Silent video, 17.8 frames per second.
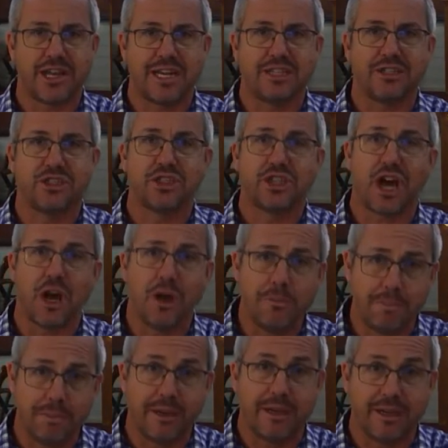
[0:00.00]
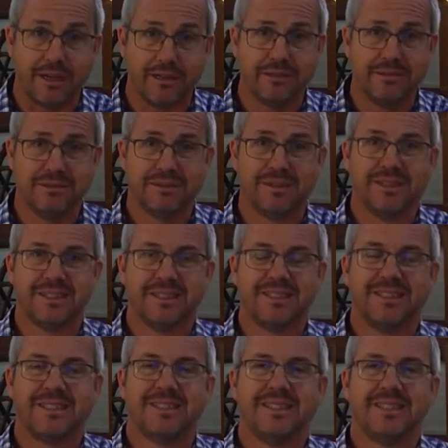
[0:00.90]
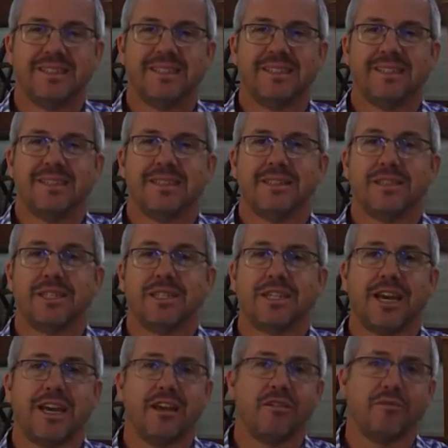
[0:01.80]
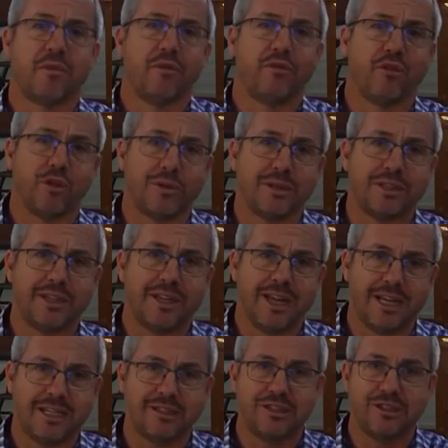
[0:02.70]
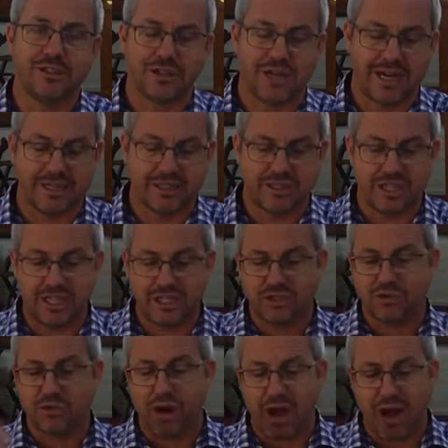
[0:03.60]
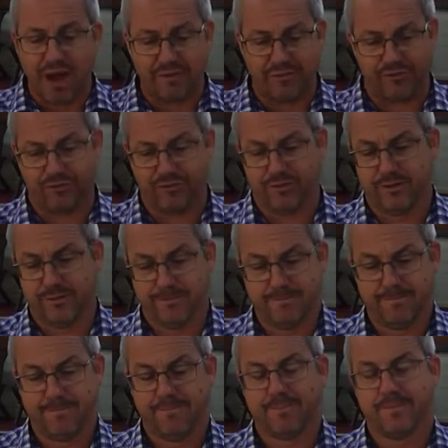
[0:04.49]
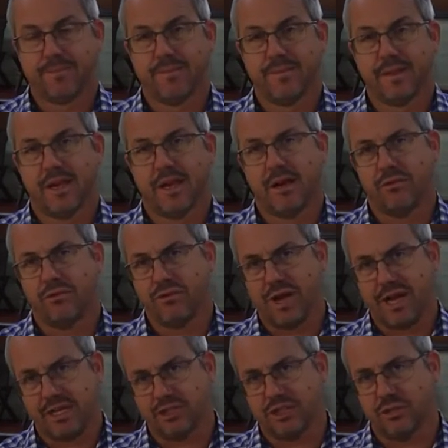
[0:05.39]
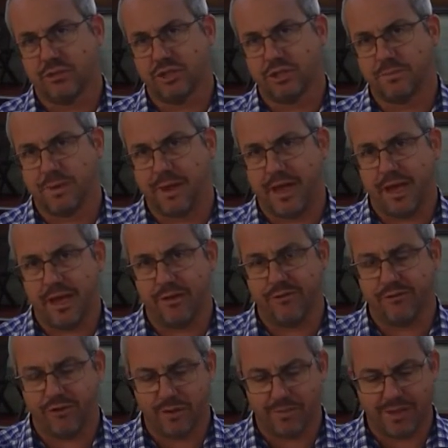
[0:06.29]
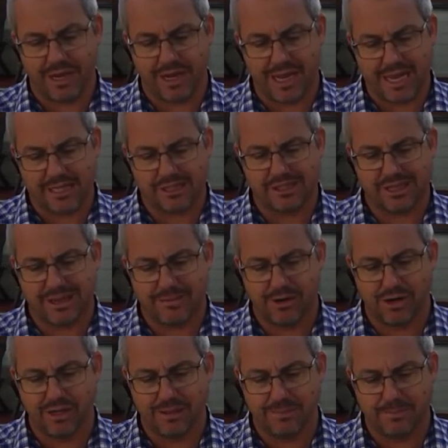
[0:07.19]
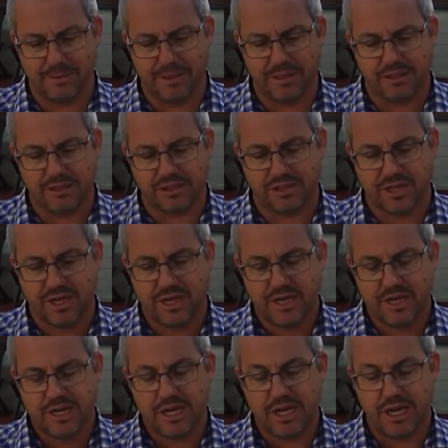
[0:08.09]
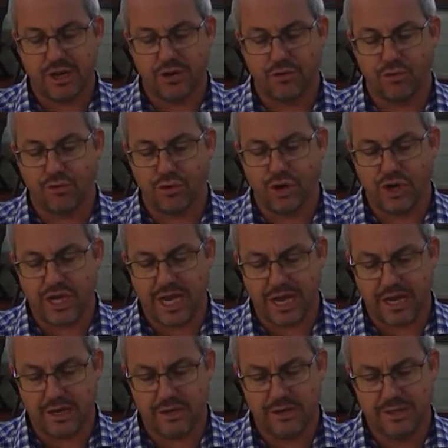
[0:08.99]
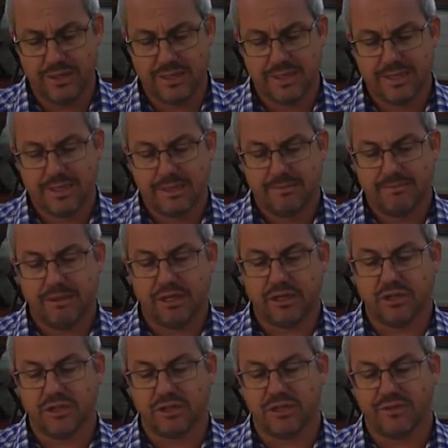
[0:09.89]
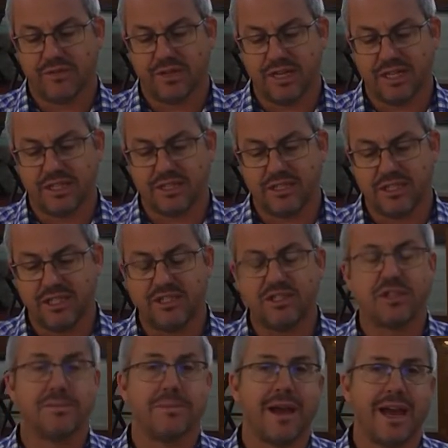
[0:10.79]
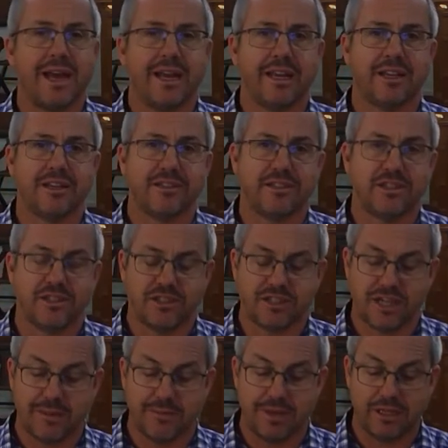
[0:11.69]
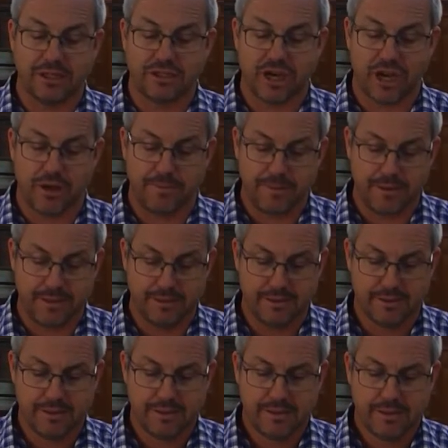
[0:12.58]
that doping, the taking of performance-enhancing drugs, is rife. Russia was banned from the last Summer Olympics in Rio because of their systematic and systemic doping.